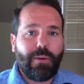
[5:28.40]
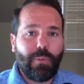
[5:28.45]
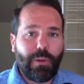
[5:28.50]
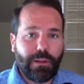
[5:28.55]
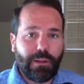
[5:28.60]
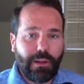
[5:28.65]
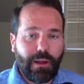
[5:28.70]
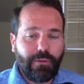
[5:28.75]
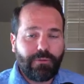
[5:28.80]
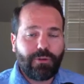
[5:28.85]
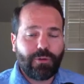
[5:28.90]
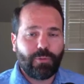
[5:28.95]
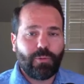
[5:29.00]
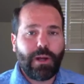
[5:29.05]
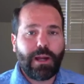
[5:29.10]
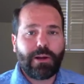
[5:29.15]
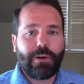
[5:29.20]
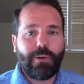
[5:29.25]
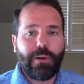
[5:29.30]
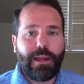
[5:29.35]
We love to
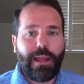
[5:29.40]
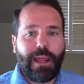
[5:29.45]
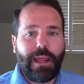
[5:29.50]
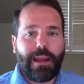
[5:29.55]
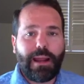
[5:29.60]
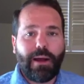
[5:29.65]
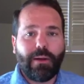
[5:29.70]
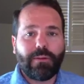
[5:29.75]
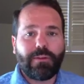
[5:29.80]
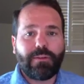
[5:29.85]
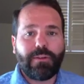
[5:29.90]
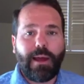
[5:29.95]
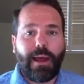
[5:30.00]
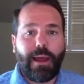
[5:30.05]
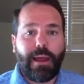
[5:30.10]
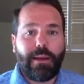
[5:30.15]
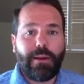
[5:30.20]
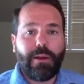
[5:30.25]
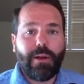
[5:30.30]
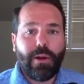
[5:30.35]
recreate
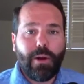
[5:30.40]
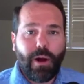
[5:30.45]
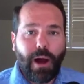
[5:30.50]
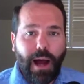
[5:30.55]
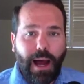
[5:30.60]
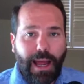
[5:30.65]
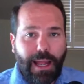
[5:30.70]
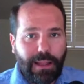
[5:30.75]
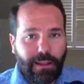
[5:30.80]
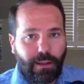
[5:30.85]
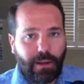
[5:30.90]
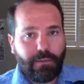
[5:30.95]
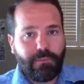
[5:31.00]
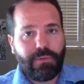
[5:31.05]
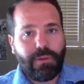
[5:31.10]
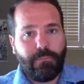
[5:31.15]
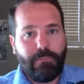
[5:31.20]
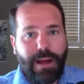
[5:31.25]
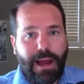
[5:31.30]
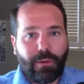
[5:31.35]
outside. I love
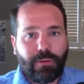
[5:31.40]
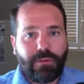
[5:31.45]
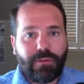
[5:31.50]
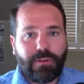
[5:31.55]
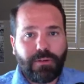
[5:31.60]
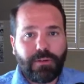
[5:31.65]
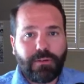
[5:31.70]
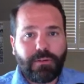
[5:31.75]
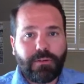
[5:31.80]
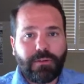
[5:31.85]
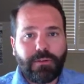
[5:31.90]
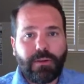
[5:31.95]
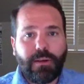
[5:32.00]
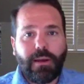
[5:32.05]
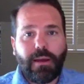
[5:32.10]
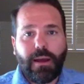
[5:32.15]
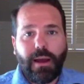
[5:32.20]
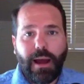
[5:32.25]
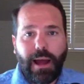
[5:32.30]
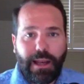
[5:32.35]
the mountains.
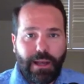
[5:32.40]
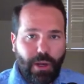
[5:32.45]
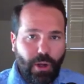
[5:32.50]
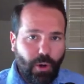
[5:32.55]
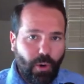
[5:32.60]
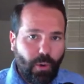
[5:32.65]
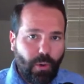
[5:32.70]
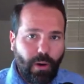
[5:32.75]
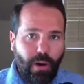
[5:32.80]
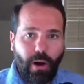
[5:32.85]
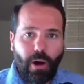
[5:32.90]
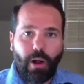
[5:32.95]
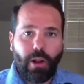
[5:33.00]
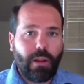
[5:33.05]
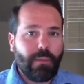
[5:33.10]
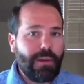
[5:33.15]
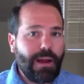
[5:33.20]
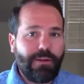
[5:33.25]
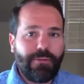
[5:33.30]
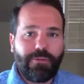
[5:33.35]
I know all
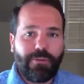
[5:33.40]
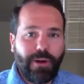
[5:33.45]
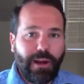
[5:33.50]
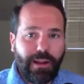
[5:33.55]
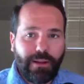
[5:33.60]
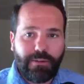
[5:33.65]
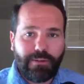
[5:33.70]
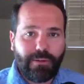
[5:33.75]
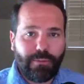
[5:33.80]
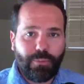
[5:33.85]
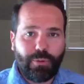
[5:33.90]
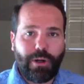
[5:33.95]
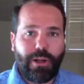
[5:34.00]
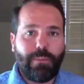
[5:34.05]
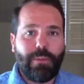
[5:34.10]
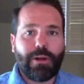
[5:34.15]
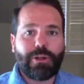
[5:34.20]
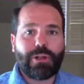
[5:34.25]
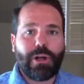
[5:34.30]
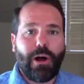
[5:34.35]
of my friends and pretty
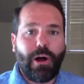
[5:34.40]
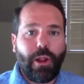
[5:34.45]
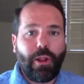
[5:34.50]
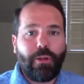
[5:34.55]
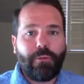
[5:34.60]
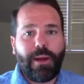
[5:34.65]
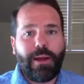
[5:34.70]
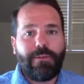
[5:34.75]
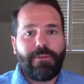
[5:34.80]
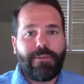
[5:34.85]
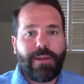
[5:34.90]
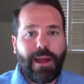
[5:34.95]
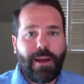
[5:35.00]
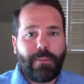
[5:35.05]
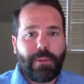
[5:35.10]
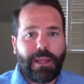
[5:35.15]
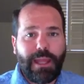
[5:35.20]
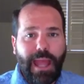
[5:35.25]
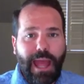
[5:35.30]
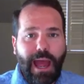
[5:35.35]
much all of my
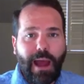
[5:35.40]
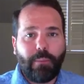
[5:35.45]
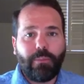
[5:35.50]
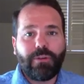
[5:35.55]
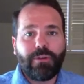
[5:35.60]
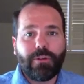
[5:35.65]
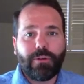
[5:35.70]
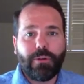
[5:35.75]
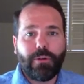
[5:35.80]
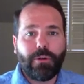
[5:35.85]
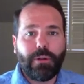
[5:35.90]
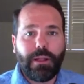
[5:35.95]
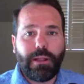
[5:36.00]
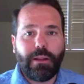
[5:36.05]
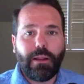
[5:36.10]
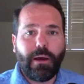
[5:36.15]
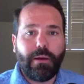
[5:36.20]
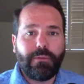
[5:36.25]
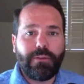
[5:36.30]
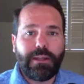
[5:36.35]
family absolutely
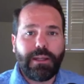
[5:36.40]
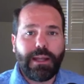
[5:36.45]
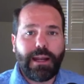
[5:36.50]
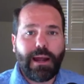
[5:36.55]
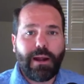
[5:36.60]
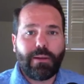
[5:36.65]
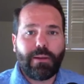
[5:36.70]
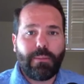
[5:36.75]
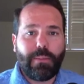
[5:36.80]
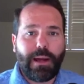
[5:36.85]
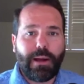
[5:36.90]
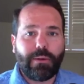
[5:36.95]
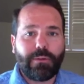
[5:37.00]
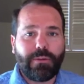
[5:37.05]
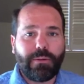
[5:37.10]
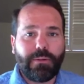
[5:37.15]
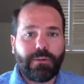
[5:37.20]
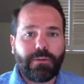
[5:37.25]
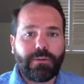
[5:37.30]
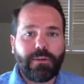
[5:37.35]
love to get out in the
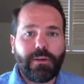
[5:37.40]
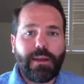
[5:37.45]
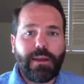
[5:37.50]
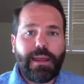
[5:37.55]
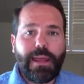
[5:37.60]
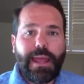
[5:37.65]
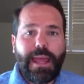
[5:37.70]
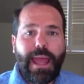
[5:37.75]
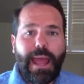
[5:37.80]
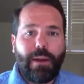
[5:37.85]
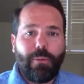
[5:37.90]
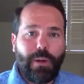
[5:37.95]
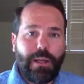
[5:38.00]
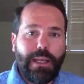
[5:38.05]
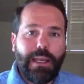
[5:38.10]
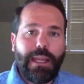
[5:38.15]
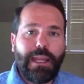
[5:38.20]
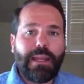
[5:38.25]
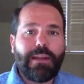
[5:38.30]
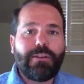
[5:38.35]
mountains. And we
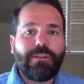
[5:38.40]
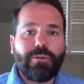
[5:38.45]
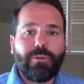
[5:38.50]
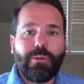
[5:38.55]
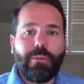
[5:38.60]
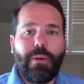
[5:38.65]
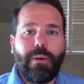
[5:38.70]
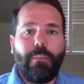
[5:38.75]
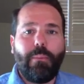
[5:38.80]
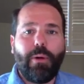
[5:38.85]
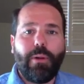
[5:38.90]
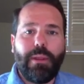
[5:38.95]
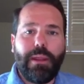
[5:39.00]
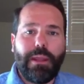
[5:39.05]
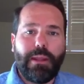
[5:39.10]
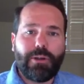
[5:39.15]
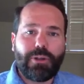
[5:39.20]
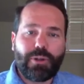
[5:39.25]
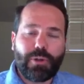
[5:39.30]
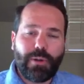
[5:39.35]
need to remember the
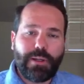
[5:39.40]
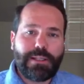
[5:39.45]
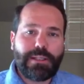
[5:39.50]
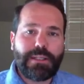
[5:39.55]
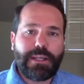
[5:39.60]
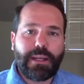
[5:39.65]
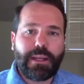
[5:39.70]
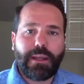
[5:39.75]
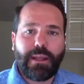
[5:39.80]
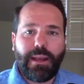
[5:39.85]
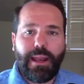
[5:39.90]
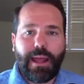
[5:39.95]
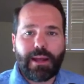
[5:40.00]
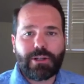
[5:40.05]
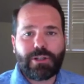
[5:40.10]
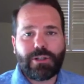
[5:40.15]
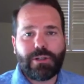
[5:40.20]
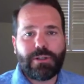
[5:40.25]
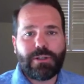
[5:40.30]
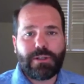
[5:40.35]
intrinsic
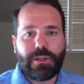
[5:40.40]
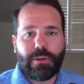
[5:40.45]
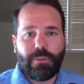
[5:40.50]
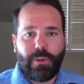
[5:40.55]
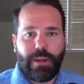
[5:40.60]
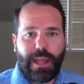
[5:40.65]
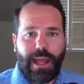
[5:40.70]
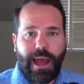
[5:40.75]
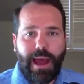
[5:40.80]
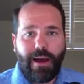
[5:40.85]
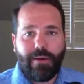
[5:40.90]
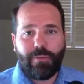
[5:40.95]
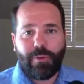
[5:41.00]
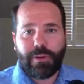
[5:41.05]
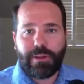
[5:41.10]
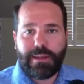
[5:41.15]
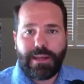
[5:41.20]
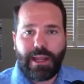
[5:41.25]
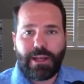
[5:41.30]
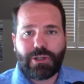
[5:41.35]
connections that we have
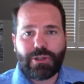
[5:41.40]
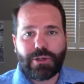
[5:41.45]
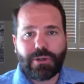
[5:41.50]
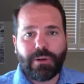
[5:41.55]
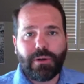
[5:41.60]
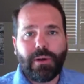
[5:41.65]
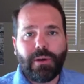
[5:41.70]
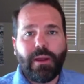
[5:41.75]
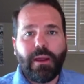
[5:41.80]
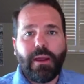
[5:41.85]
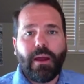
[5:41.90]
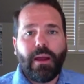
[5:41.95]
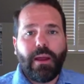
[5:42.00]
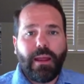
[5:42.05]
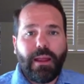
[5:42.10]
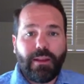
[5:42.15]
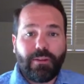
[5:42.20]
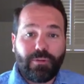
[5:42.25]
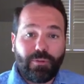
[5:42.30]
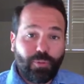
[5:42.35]
with nature
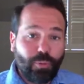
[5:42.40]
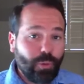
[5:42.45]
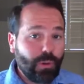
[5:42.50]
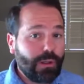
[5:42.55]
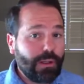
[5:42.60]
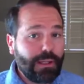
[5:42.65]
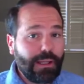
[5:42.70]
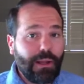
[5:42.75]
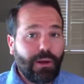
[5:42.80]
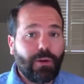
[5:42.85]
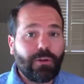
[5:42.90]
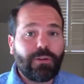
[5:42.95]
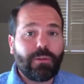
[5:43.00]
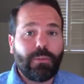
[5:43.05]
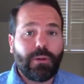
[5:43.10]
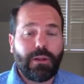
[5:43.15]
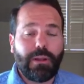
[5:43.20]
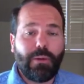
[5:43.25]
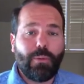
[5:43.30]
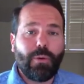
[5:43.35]
is really
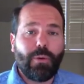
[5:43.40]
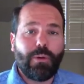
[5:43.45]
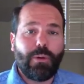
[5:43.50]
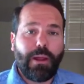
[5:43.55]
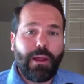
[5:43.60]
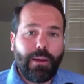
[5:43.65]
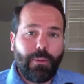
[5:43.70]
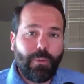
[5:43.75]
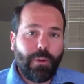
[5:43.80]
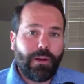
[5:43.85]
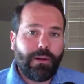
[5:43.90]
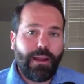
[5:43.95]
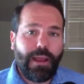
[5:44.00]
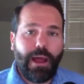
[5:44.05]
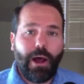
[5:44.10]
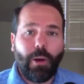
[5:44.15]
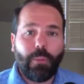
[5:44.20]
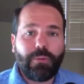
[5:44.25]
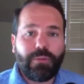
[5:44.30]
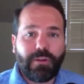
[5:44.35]
ultimately what
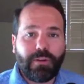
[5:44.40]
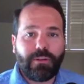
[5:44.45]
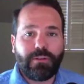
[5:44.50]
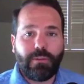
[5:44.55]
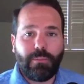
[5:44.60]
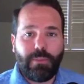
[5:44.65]
helps us to